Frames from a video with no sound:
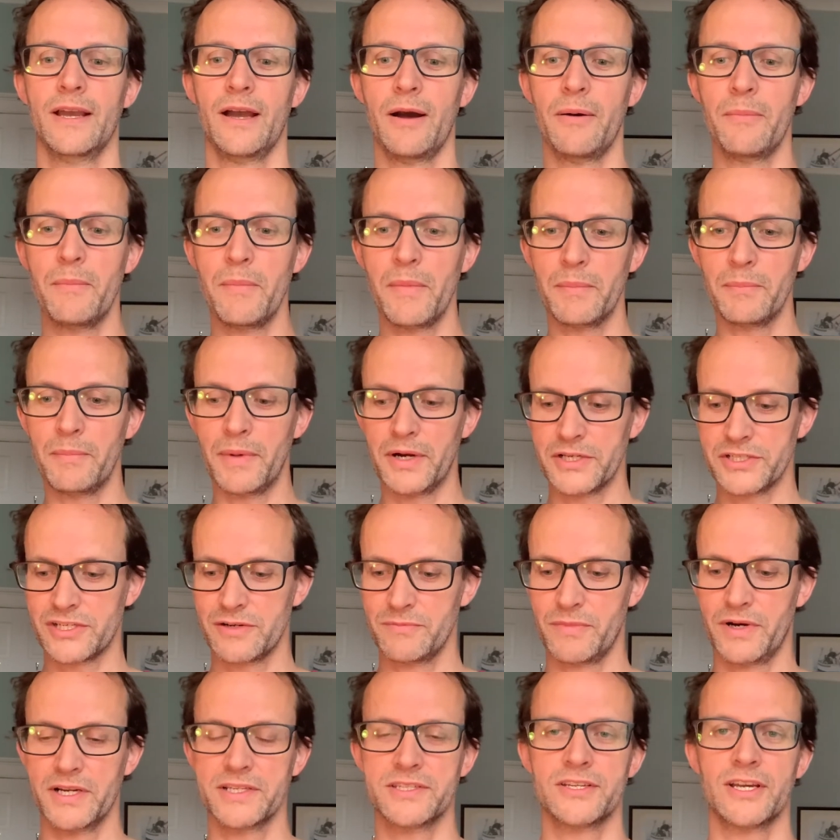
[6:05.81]
Much of
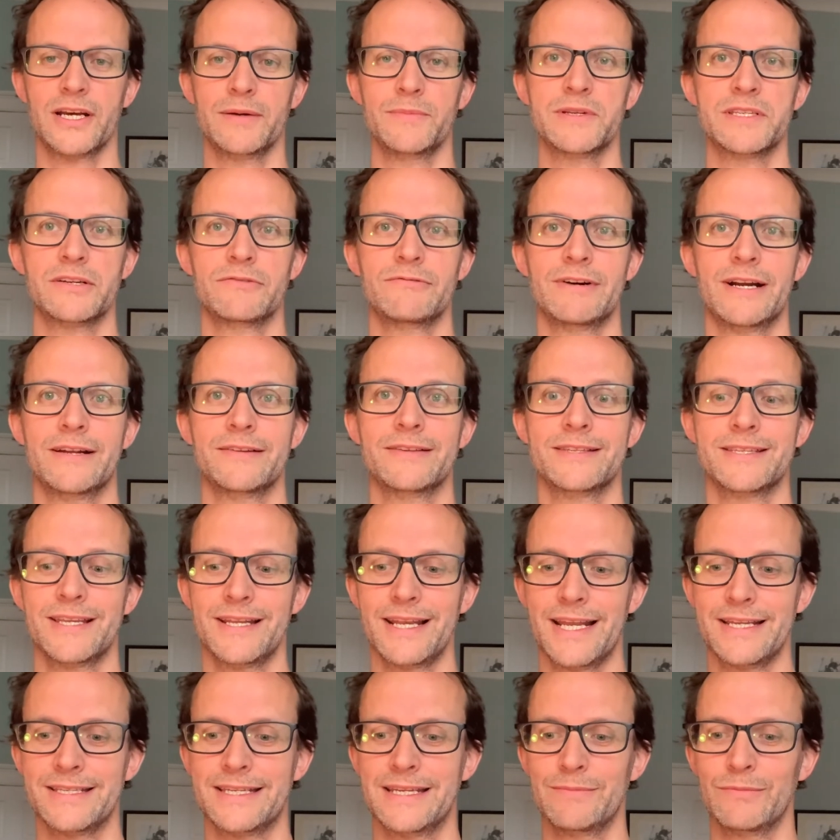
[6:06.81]
my time is around
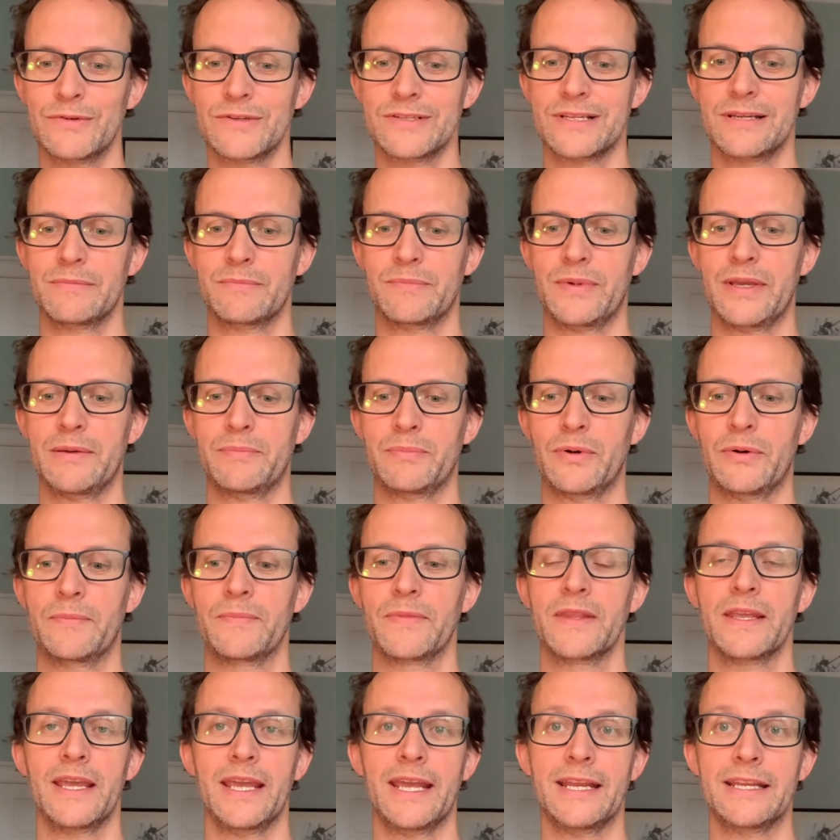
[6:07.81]
Sylheti Muslim people
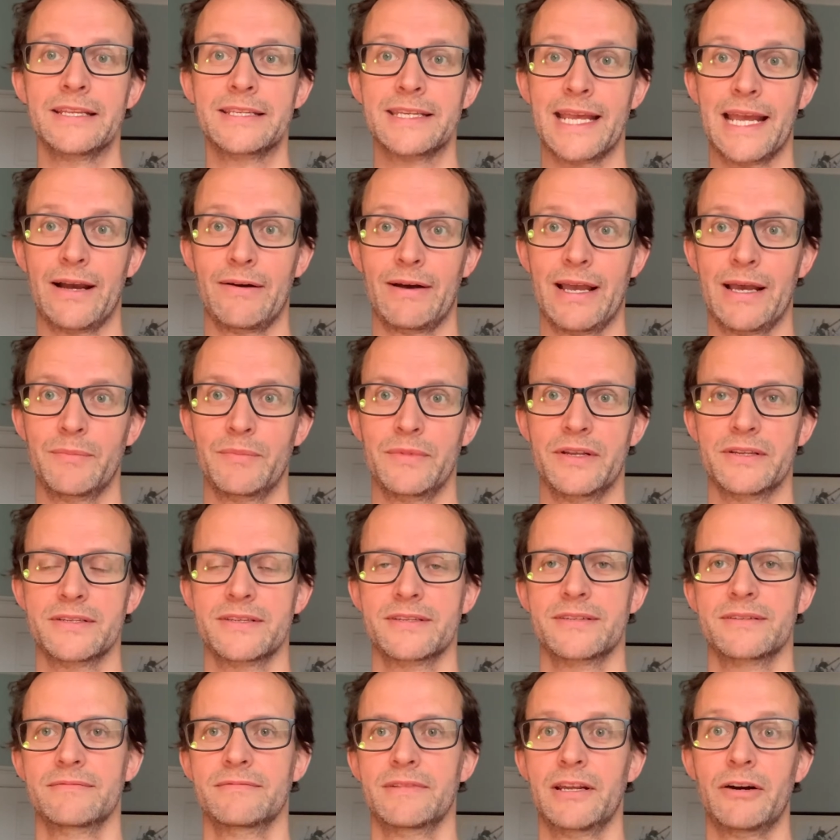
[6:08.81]
in Tower
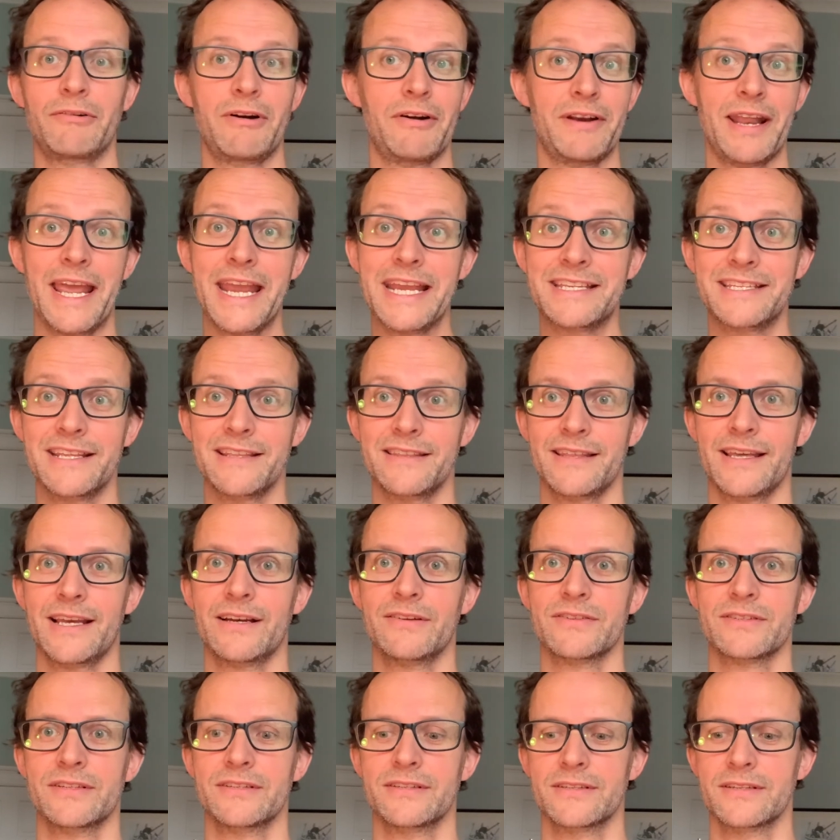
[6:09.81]
Hamlets. There are around
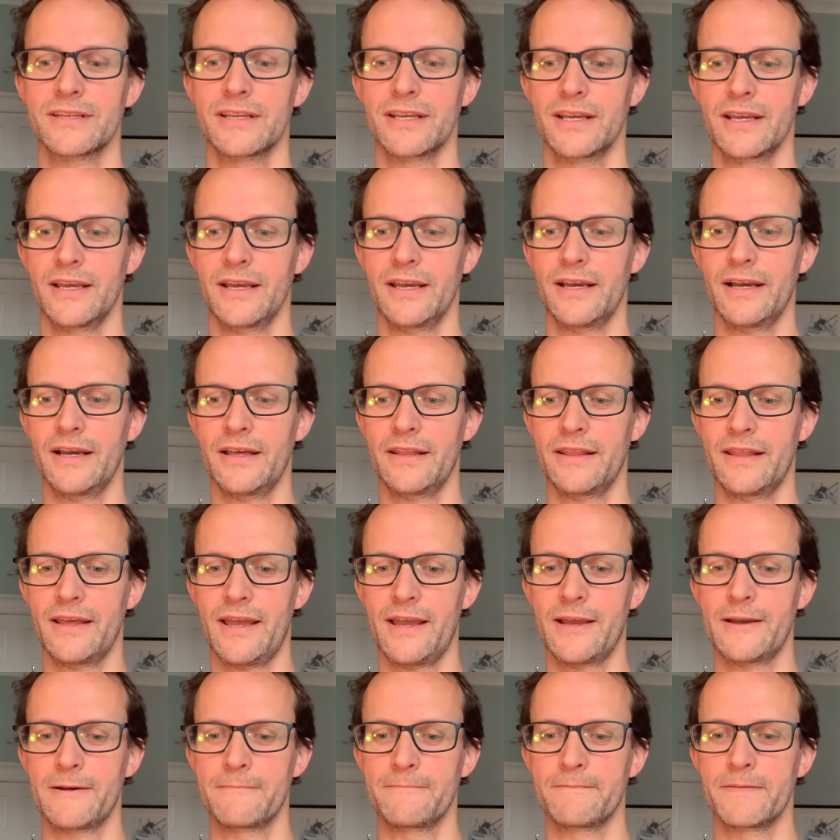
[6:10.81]
80,000
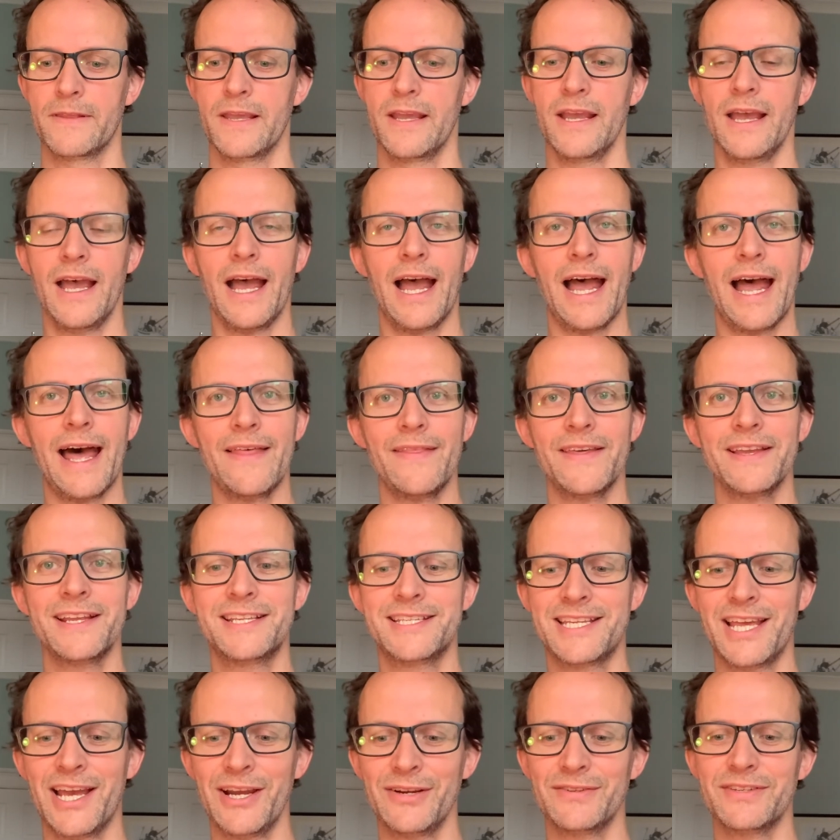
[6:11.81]
there. And they
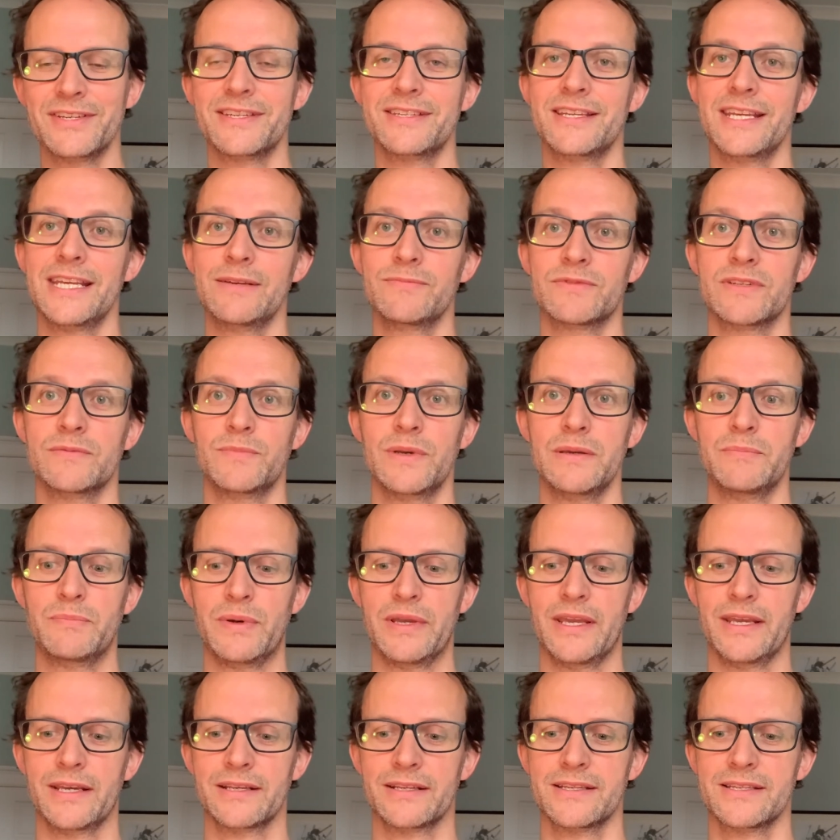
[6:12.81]
don't seem to be
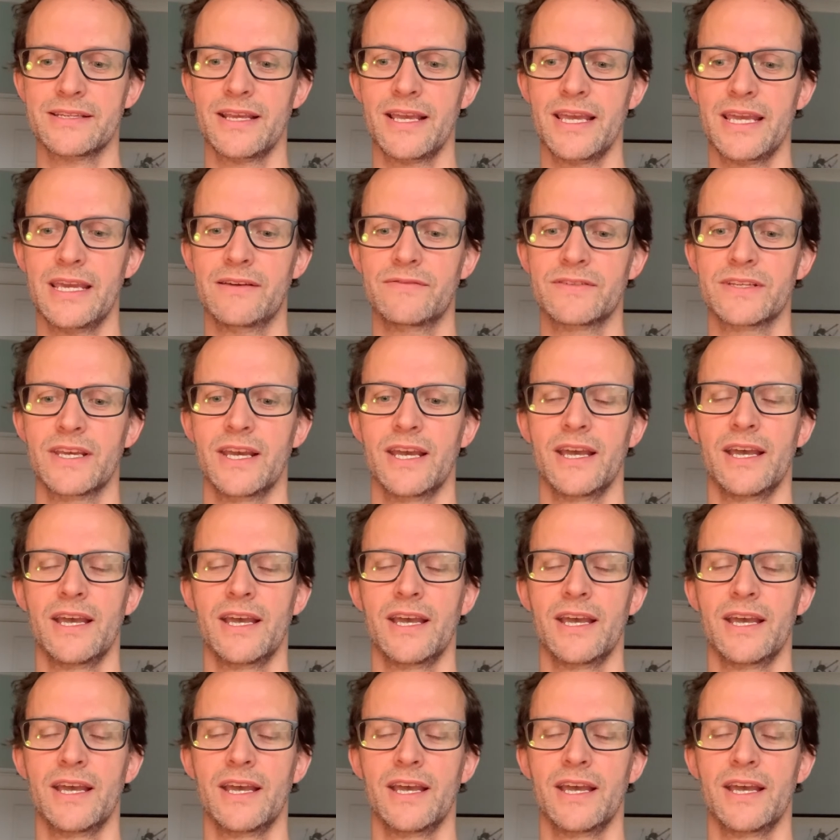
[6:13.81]
being saved.